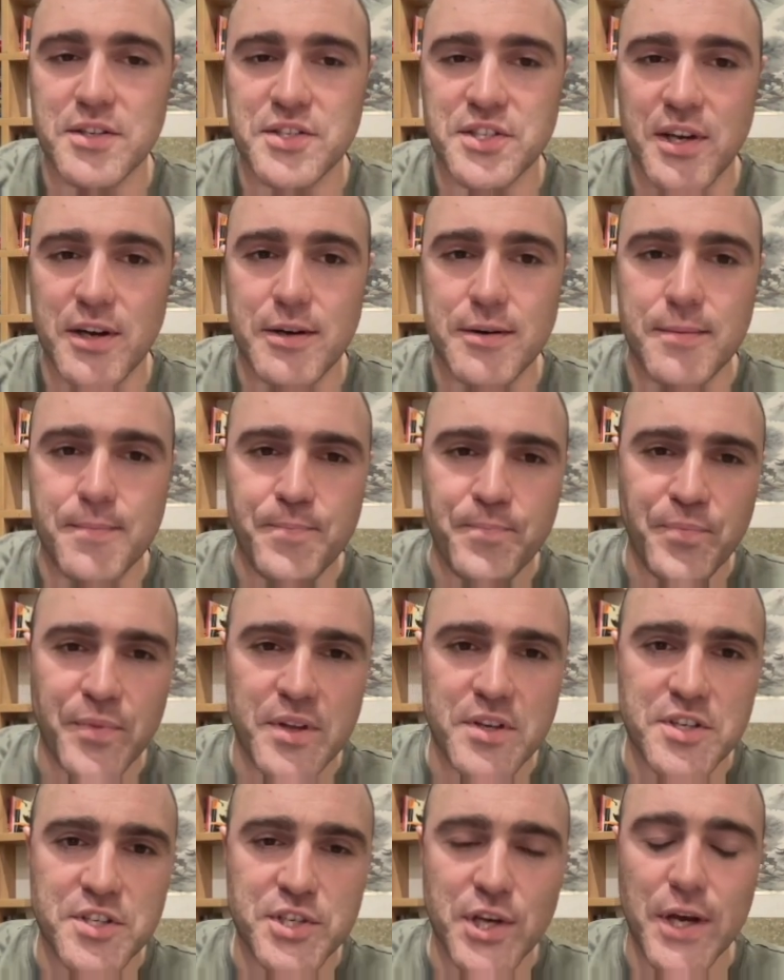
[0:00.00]
So
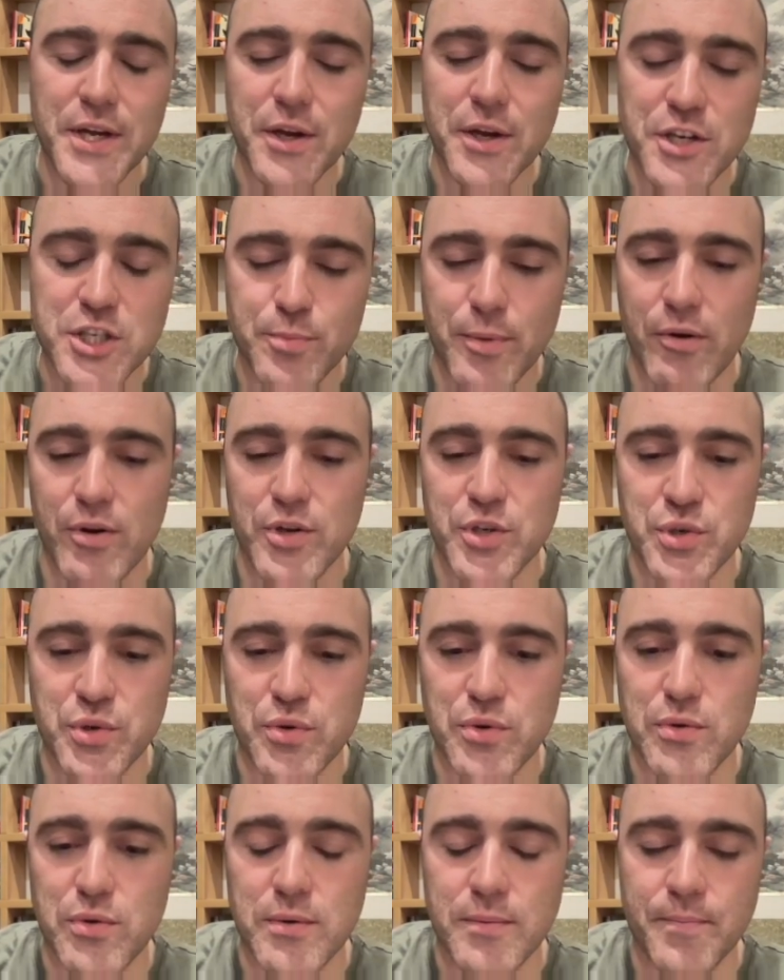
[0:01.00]

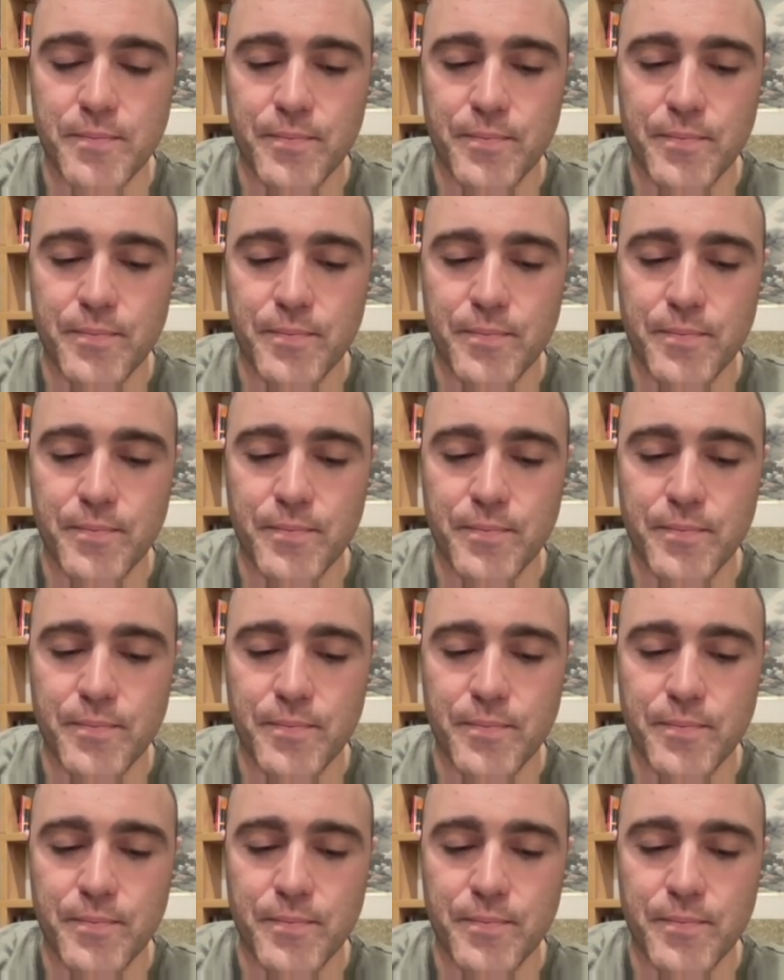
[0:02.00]
psychospiritual